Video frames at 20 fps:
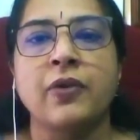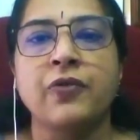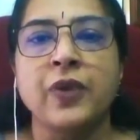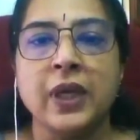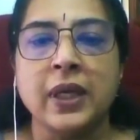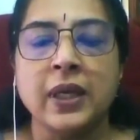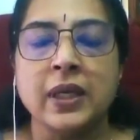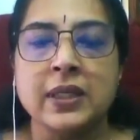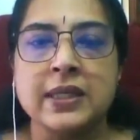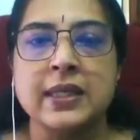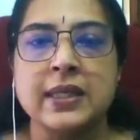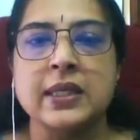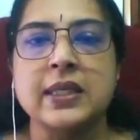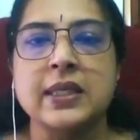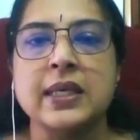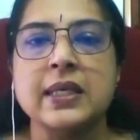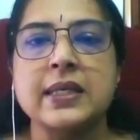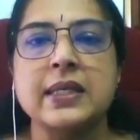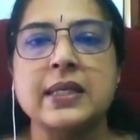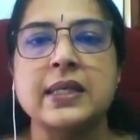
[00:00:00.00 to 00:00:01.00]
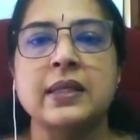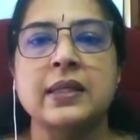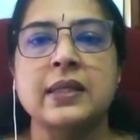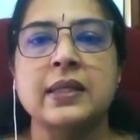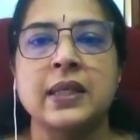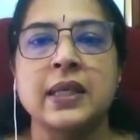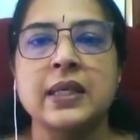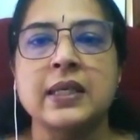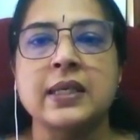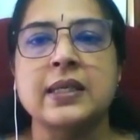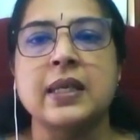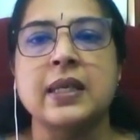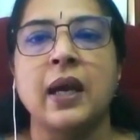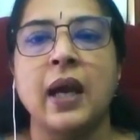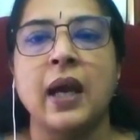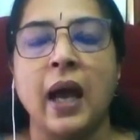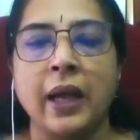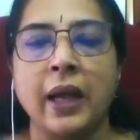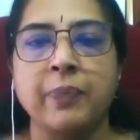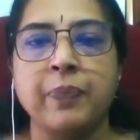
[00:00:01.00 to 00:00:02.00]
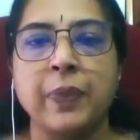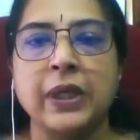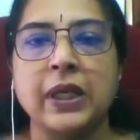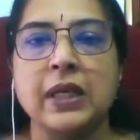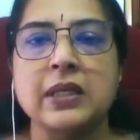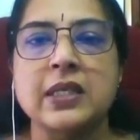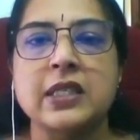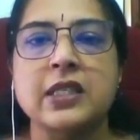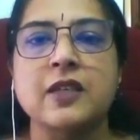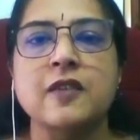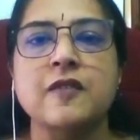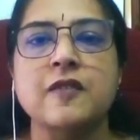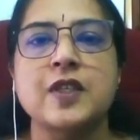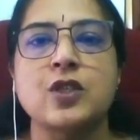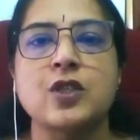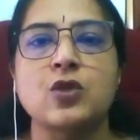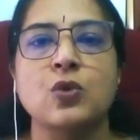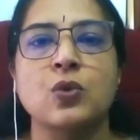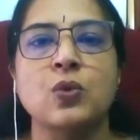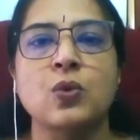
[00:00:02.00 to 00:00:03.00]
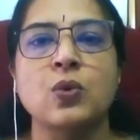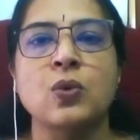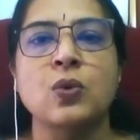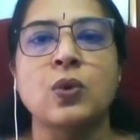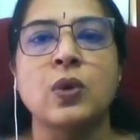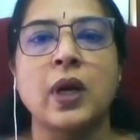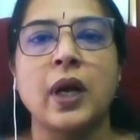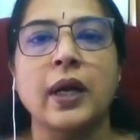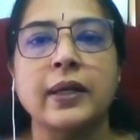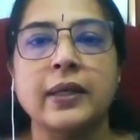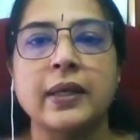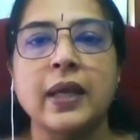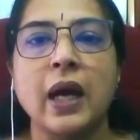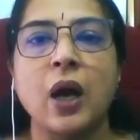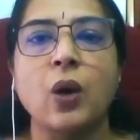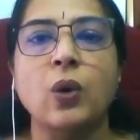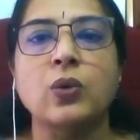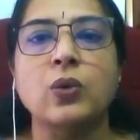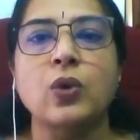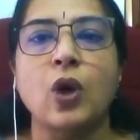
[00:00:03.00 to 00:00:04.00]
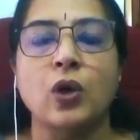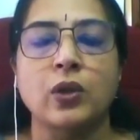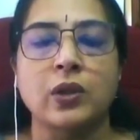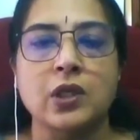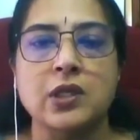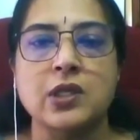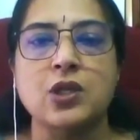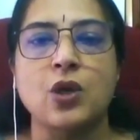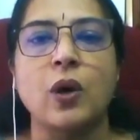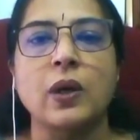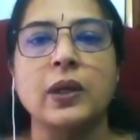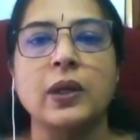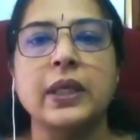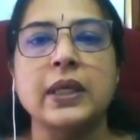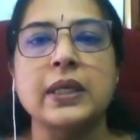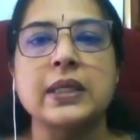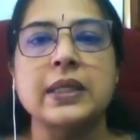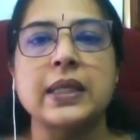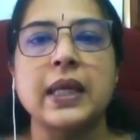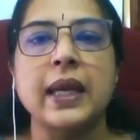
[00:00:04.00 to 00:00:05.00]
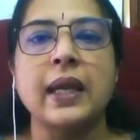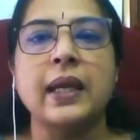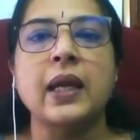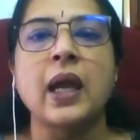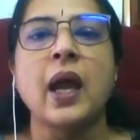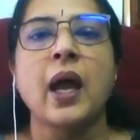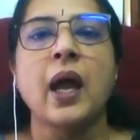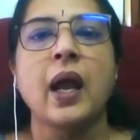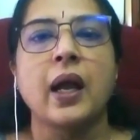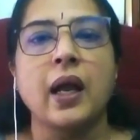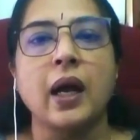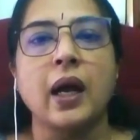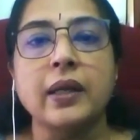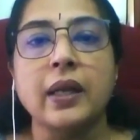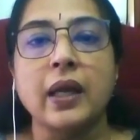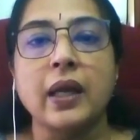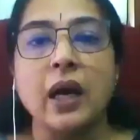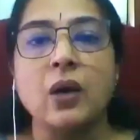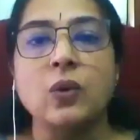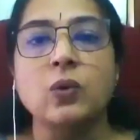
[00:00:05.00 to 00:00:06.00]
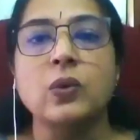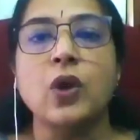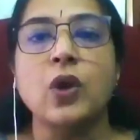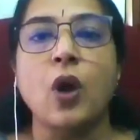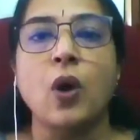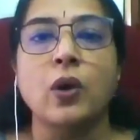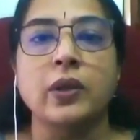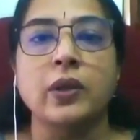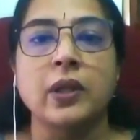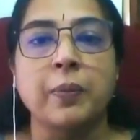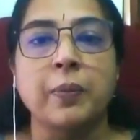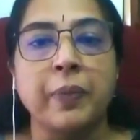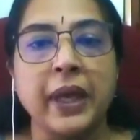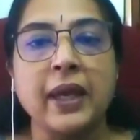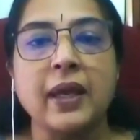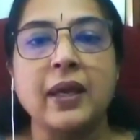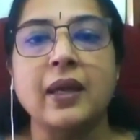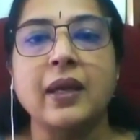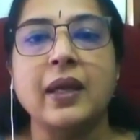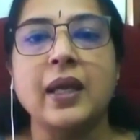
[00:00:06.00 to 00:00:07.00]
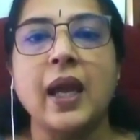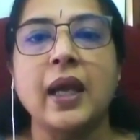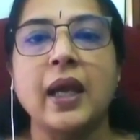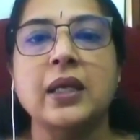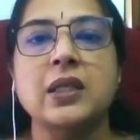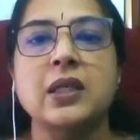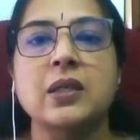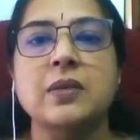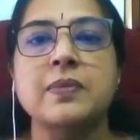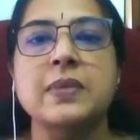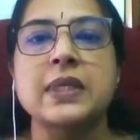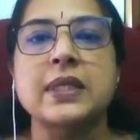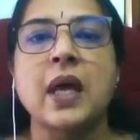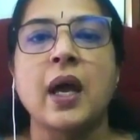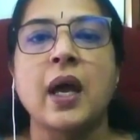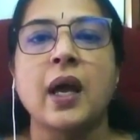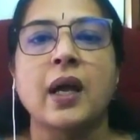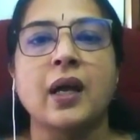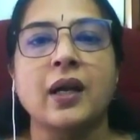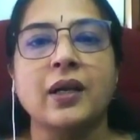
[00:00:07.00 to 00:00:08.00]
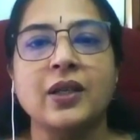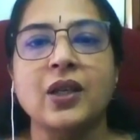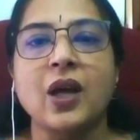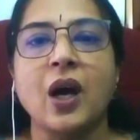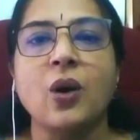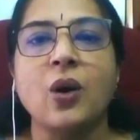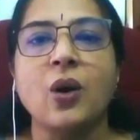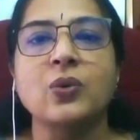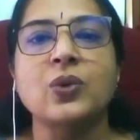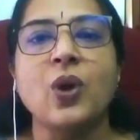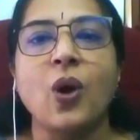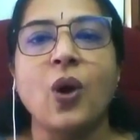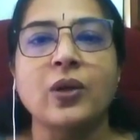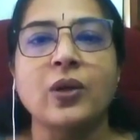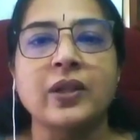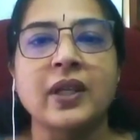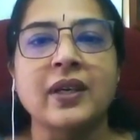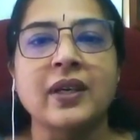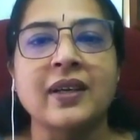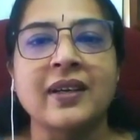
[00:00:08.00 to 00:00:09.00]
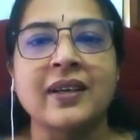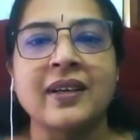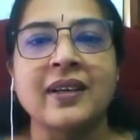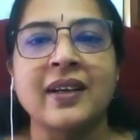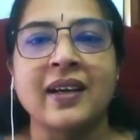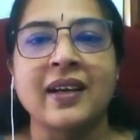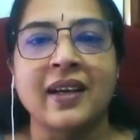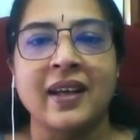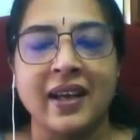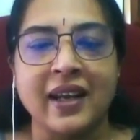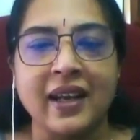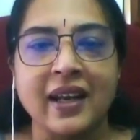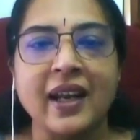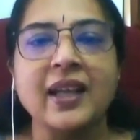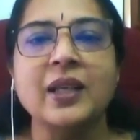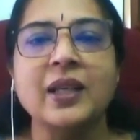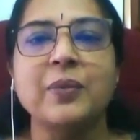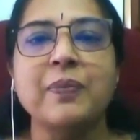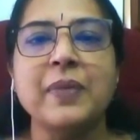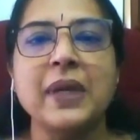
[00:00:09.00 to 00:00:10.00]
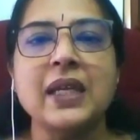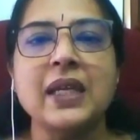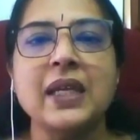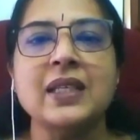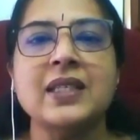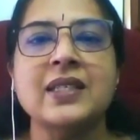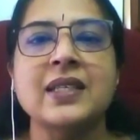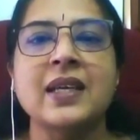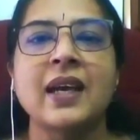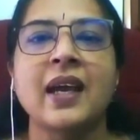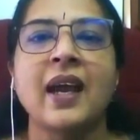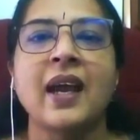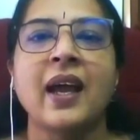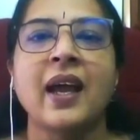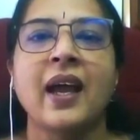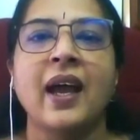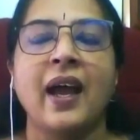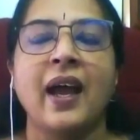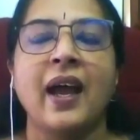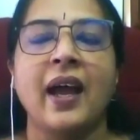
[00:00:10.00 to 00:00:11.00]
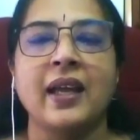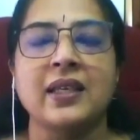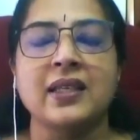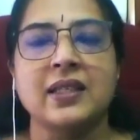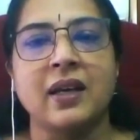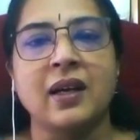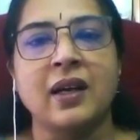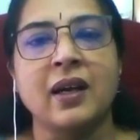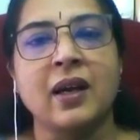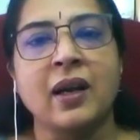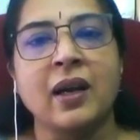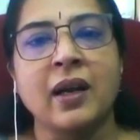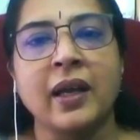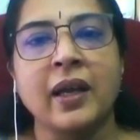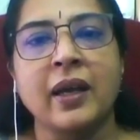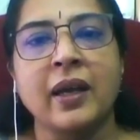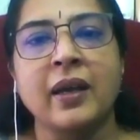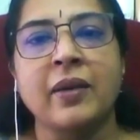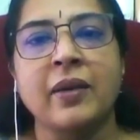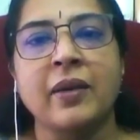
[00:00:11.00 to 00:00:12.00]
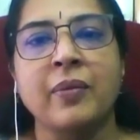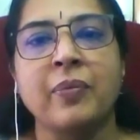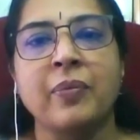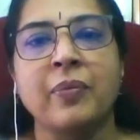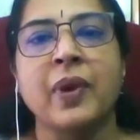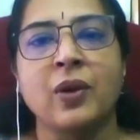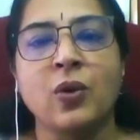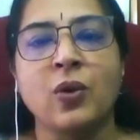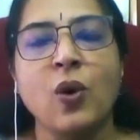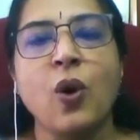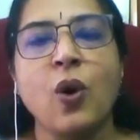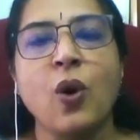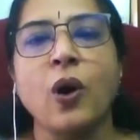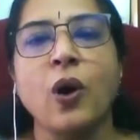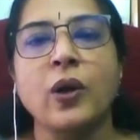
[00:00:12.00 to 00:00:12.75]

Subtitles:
we suggest these hypertensives to cut down on the salt intake, cut down on the bakery items, cut down on the red meat, and go